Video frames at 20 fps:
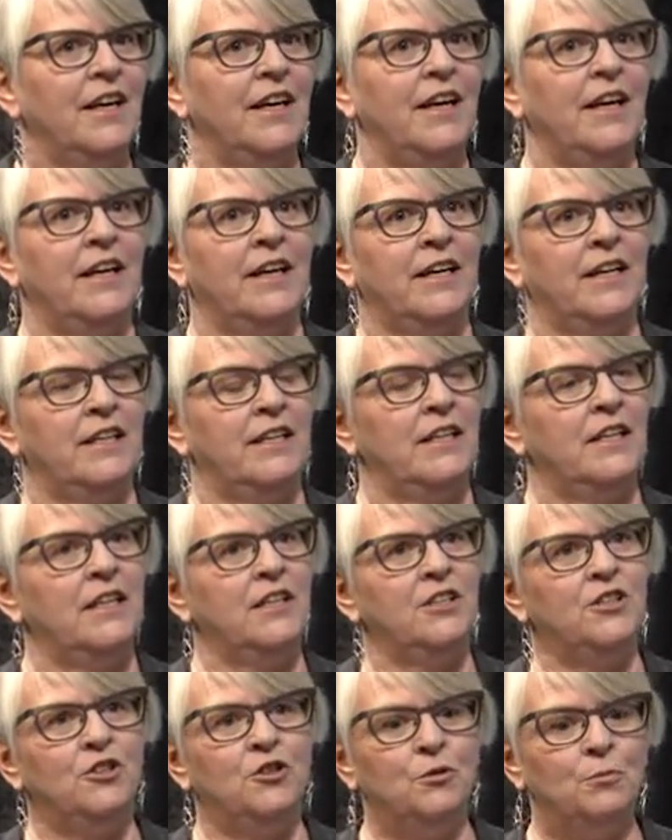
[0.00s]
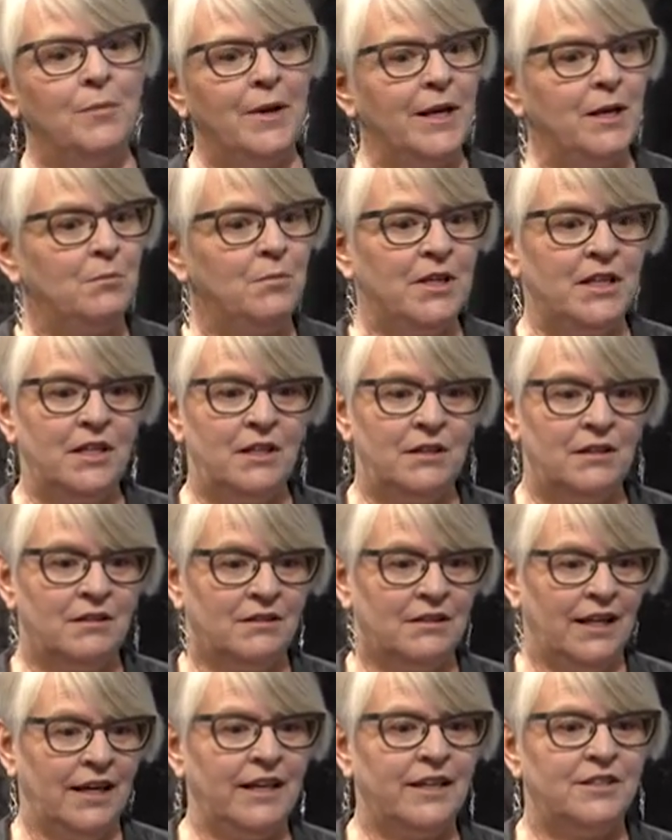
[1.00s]
And you may be
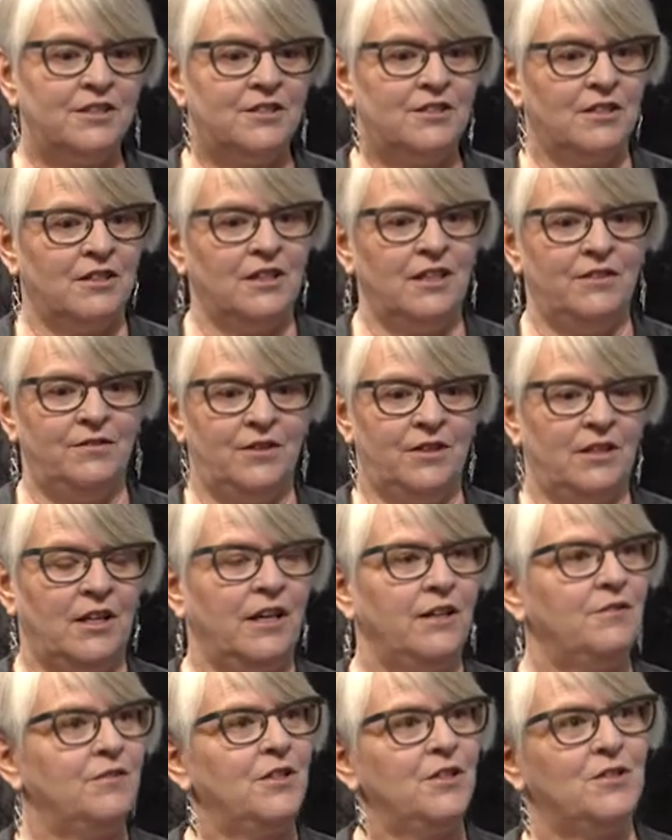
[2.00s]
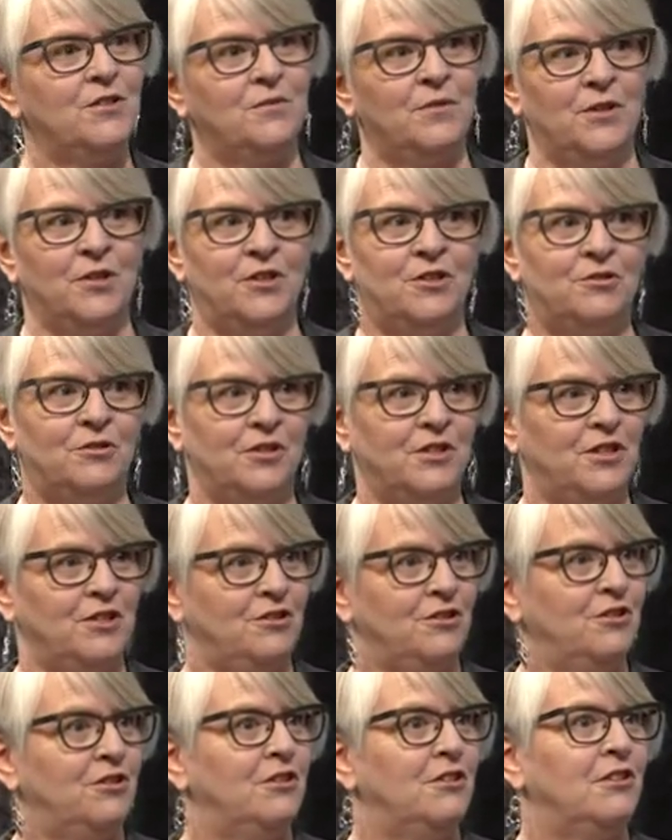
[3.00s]
led to live a life that's very
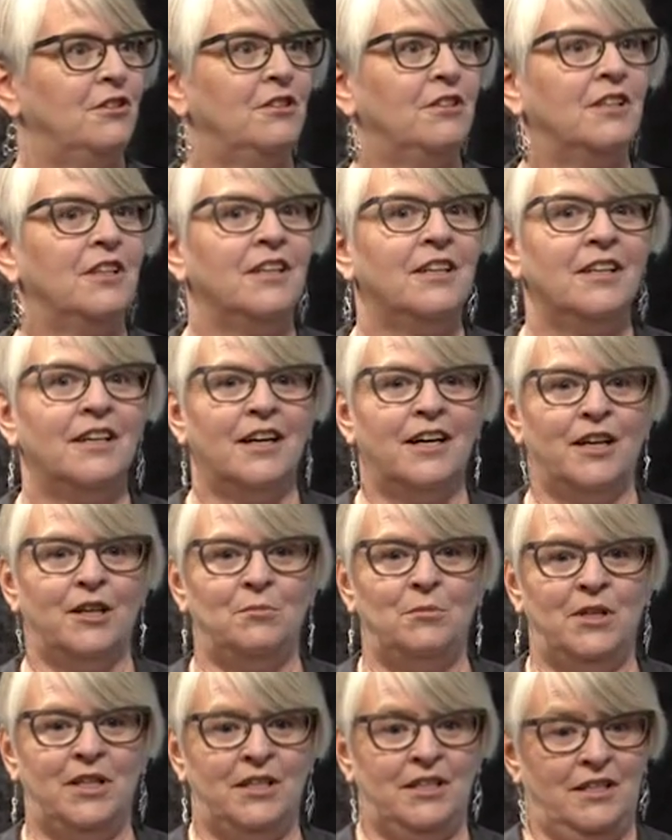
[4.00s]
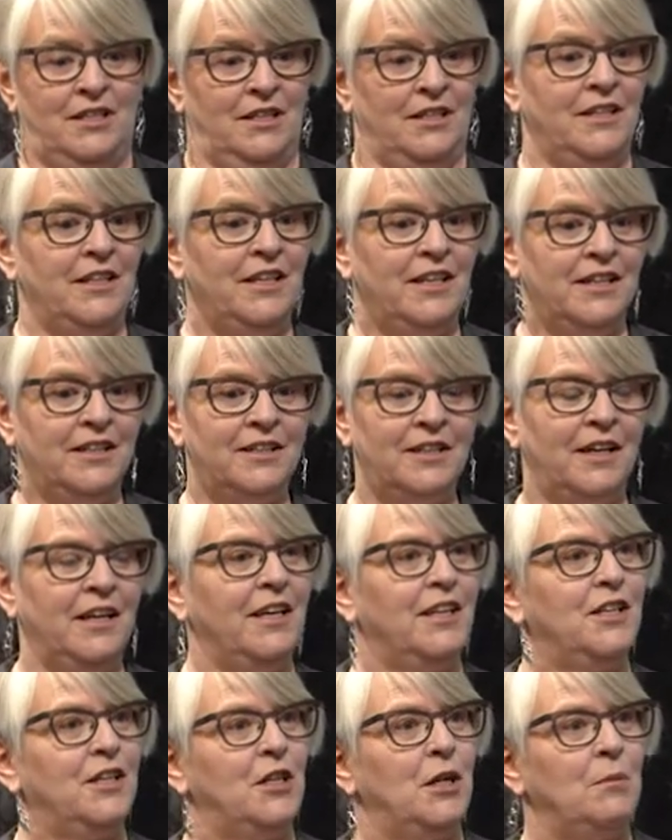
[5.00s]
traditional. I mean, in the end, I
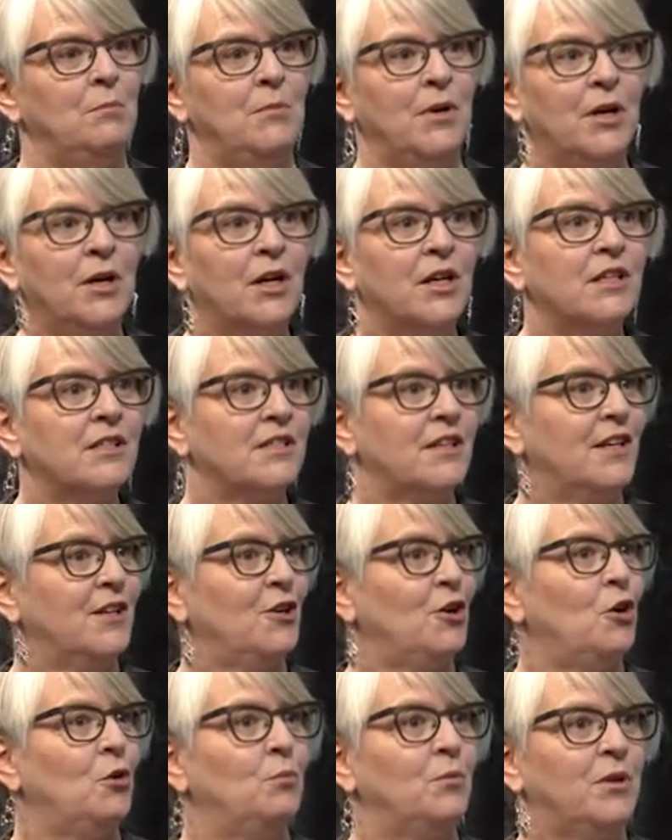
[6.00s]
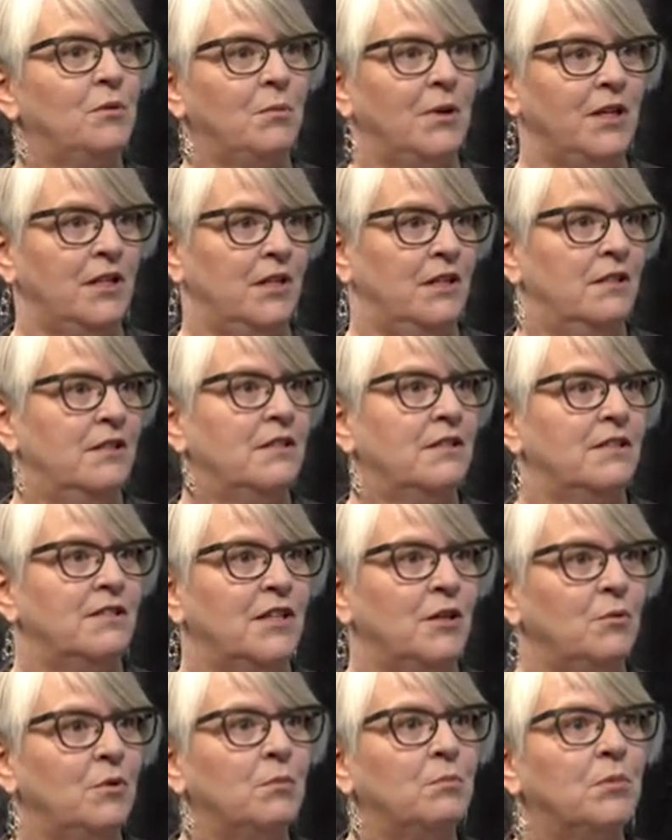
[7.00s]
ended up marrying, staying home with my kids because
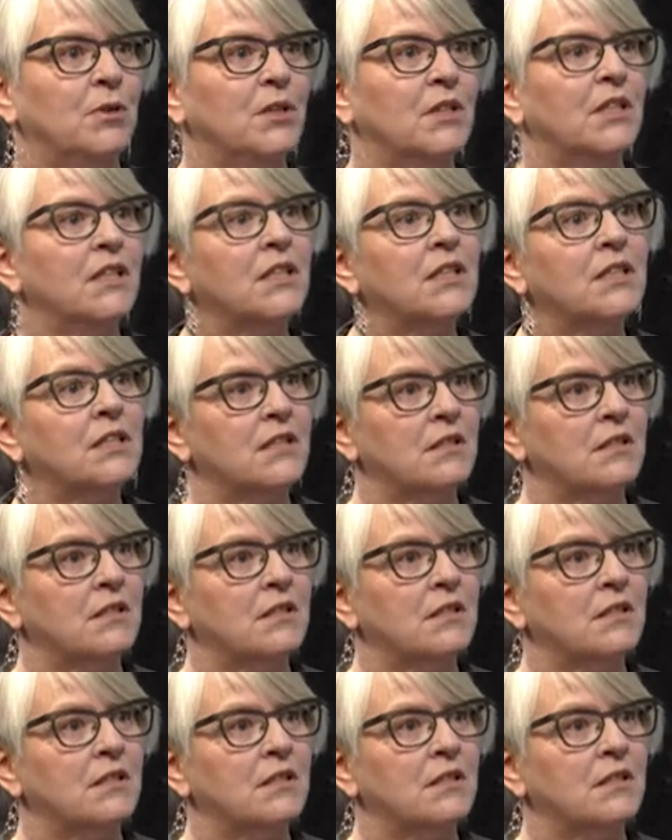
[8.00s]
they were bullied and